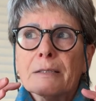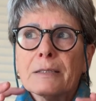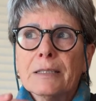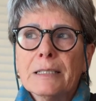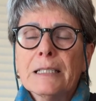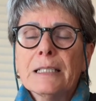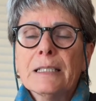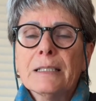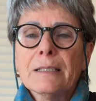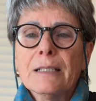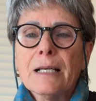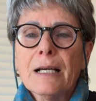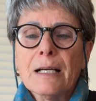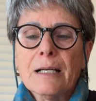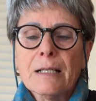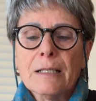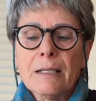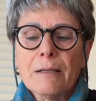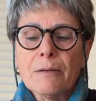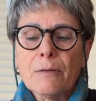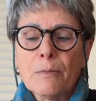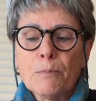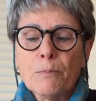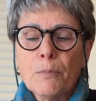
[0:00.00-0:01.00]
thing
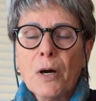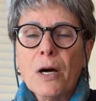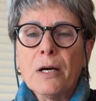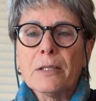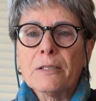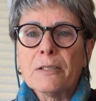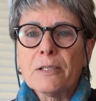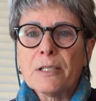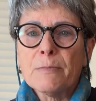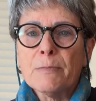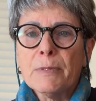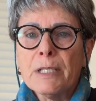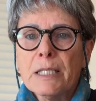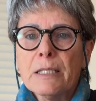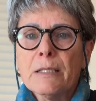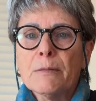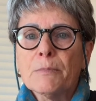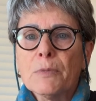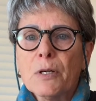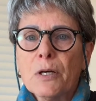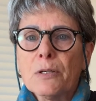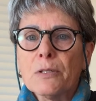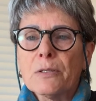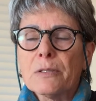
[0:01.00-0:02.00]
that bothers me the
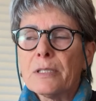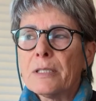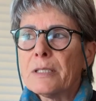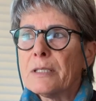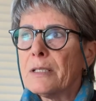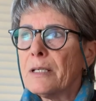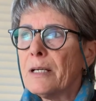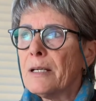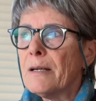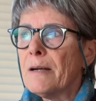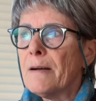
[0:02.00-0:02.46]
most